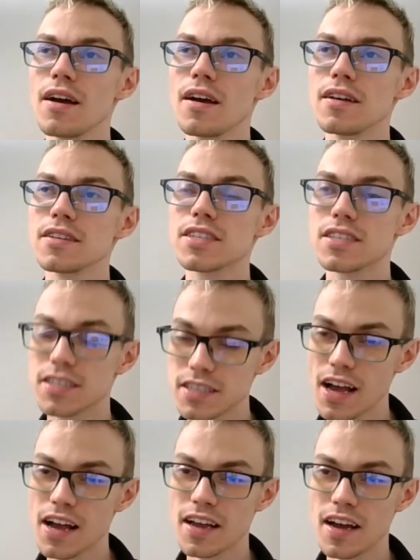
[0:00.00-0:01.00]

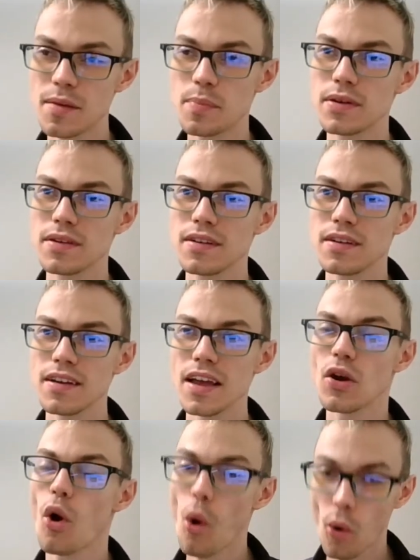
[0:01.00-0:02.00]
stock up and
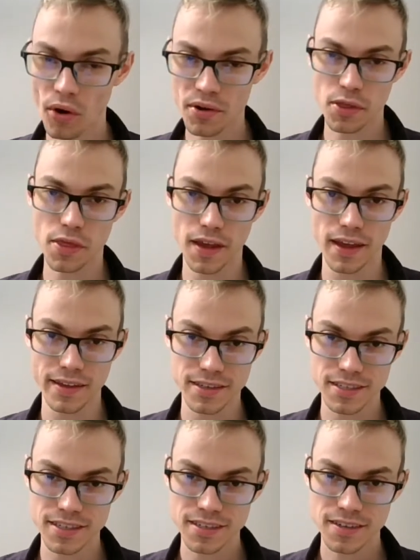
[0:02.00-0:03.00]
hoard
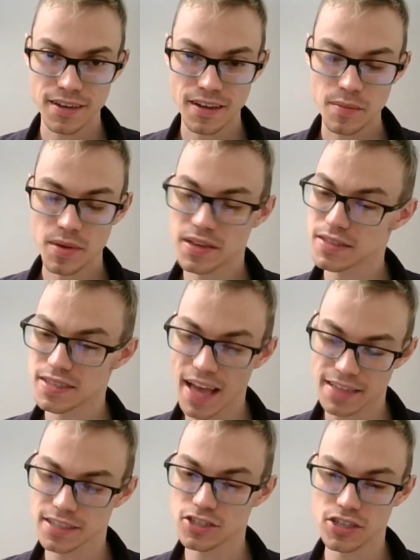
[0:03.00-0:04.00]
things, because
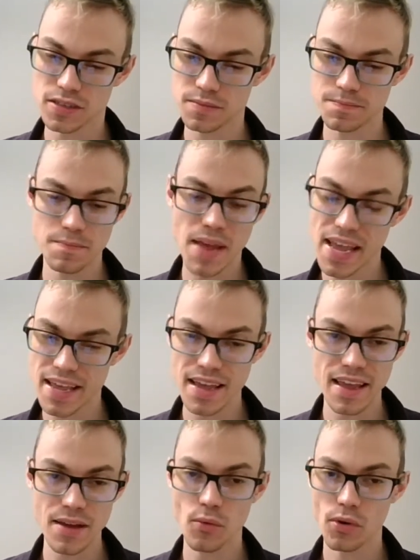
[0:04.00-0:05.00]
that's just making
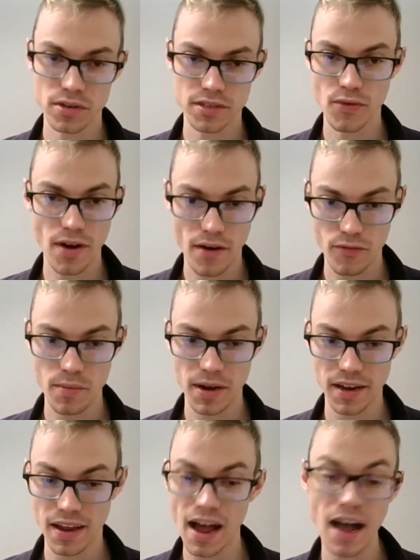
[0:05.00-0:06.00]
it worse for
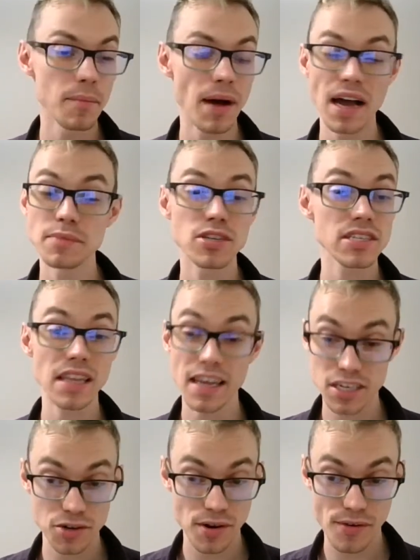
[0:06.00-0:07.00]
everybody. I'm just
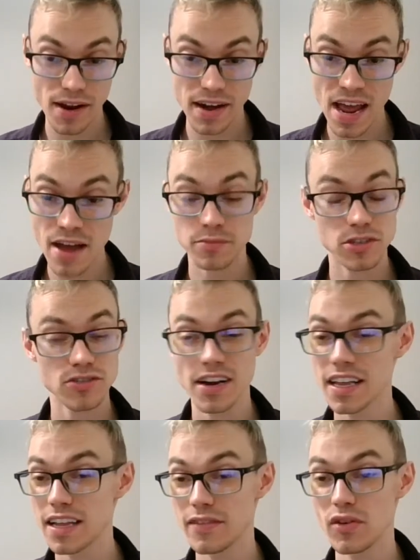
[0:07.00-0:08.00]
lecturing right now. I'm just
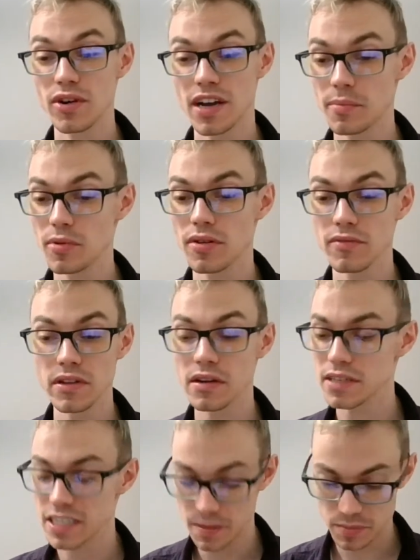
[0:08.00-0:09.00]
trying to give you a couple of little
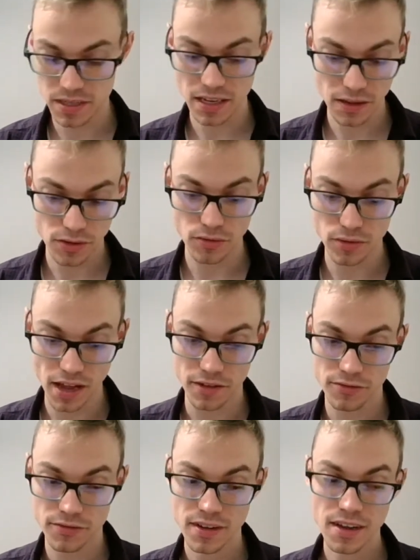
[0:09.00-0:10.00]
tips to get through
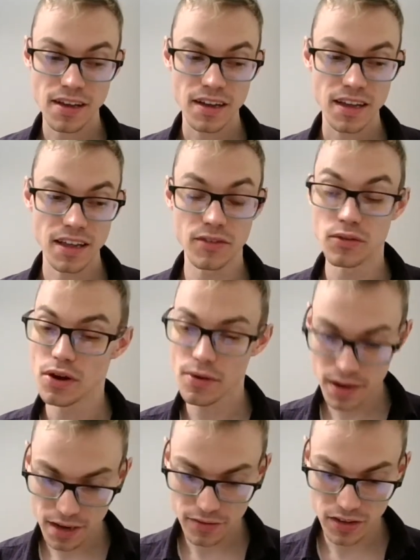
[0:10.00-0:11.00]
life. If you know
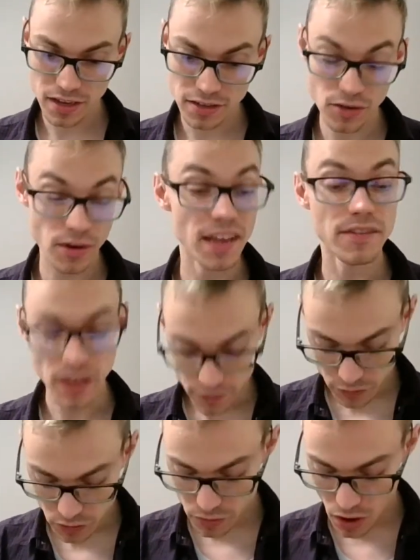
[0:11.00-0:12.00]
any of these, or if
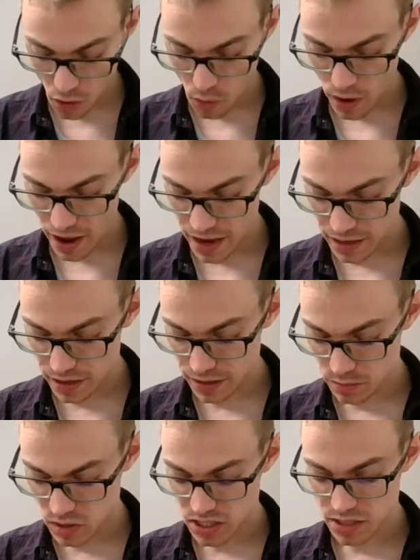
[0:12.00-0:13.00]
you know any
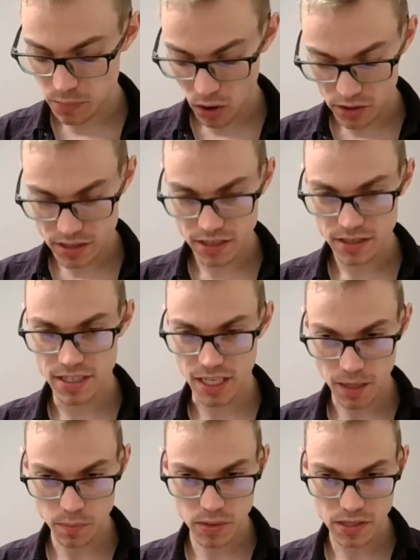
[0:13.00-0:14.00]
smart
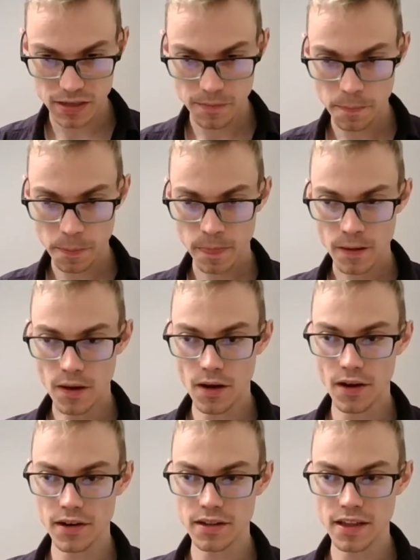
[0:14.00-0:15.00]
tips
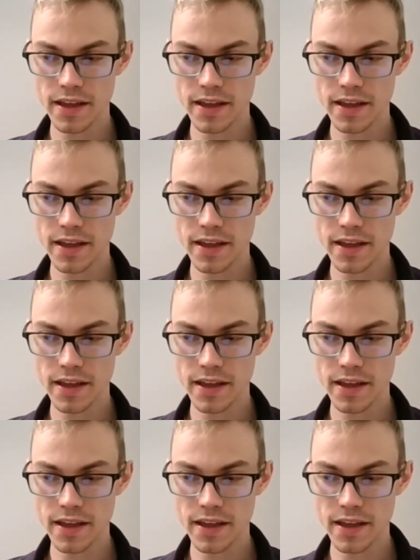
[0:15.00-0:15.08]
on